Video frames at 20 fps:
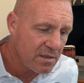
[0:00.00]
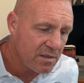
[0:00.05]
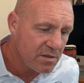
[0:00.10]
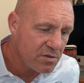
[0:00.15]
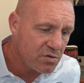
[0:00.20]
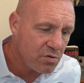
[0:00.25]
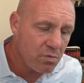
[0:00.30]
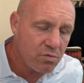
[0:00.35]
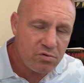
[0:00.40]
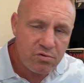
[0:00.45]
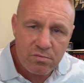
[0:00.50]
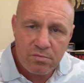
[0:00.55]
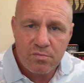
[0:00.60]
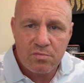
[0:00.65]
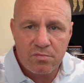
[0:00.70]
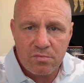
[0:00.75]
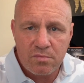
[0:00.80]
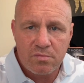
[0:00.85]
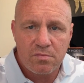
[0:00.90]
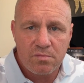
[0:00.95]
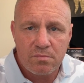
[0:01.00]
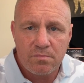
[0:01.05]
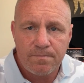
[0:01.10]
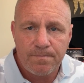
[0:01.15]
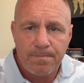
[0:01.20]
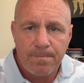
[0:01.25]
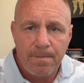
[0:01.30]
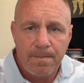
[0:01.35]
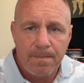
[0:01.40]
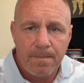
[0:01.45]
So
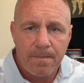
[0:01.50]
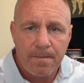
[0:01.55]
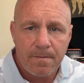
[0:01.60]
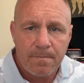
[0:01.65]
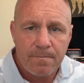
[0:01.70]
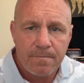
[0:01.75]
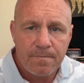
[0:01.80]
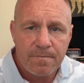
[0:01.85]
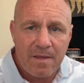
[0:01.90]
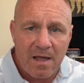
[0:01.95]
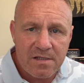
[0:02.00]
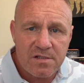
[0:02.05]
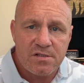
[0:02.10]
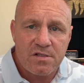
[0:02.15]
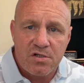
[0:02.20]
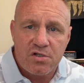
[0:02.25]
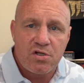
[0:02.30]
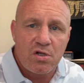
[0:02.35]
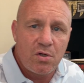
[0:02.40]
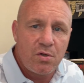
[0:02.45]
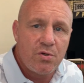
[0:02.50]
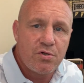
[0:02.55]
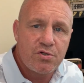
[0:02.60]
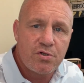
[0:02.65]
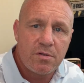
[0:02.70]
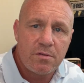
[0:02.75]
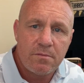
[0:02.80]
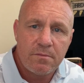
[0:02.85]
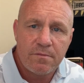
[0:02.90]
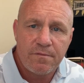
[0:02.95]
that's the
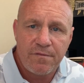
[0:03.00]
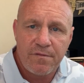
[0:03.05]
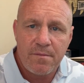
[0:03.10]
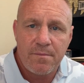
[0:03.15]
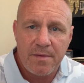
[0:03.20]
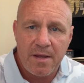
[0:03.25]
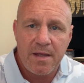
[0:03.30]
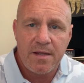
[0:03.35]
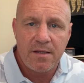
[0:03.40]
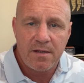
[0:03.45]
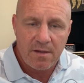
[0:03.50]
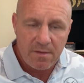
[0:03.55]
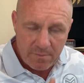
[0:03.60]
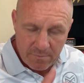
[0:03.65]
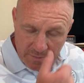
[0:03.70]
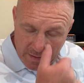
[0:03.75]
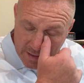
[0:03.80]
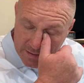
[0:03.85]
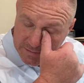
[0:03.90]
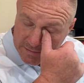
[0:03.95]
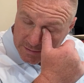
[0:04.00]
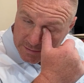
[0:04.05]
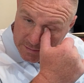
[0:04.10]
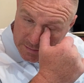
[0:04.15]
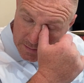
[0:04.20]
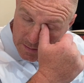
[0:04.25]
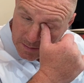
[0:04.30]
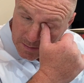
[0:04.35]
solution for me, right, is